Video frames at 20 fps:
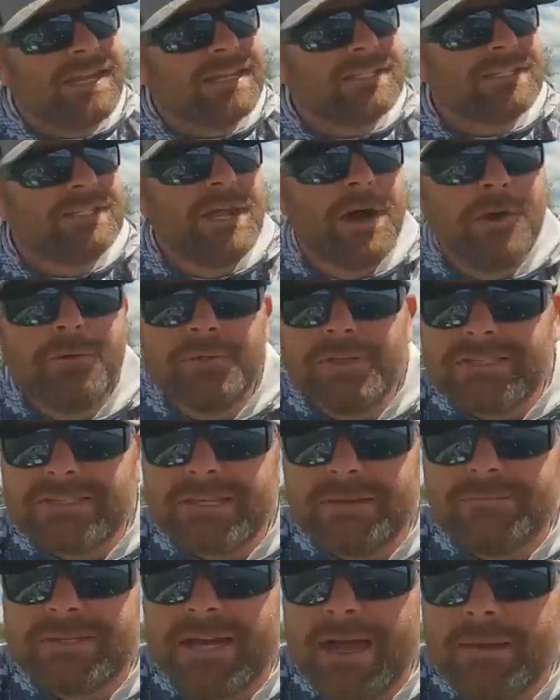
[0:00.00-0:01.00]
you guys know that
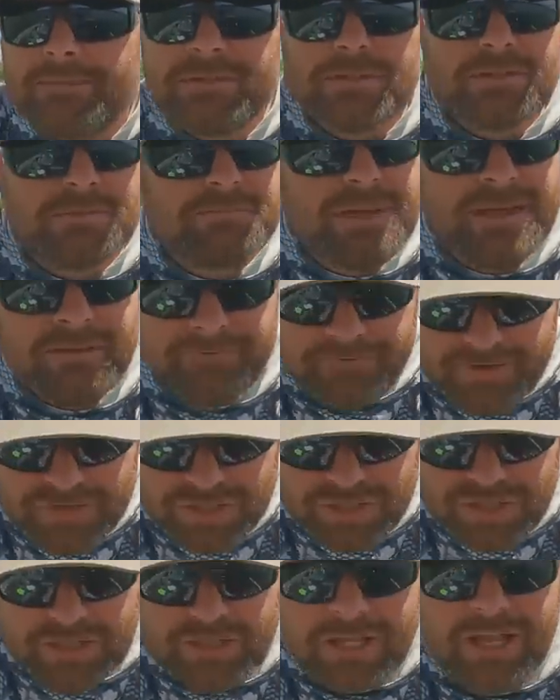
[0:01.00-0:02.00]
sometimes those big
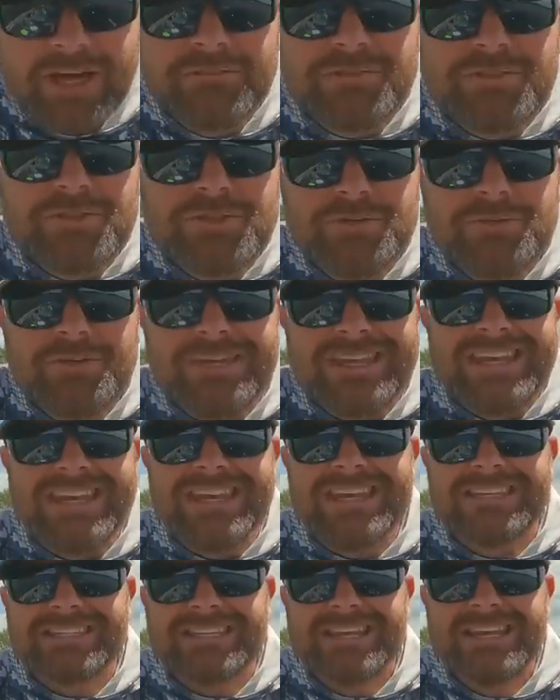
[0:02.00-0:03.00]
fish love to
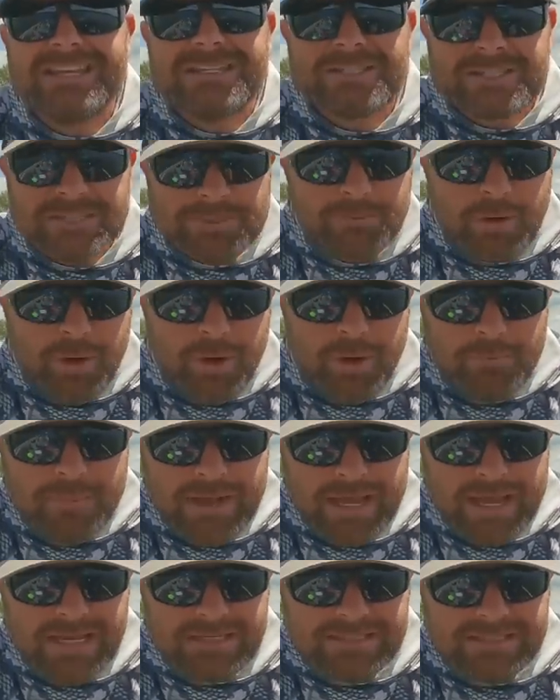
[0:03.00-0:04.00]
eat small
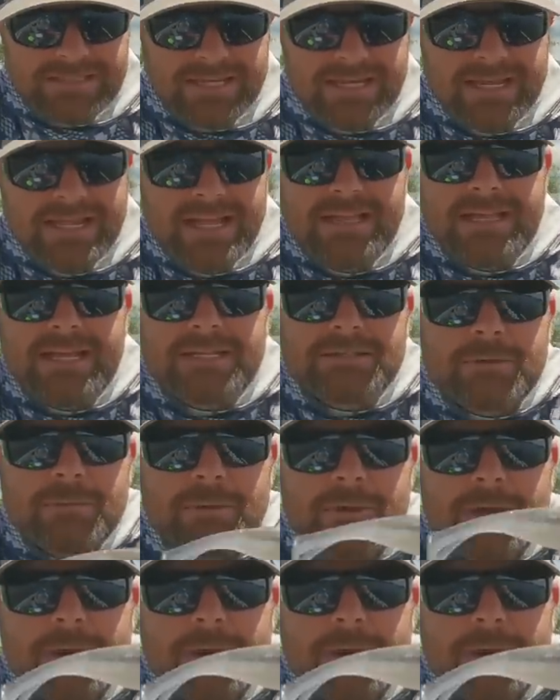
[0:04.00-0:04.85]
bait. That's where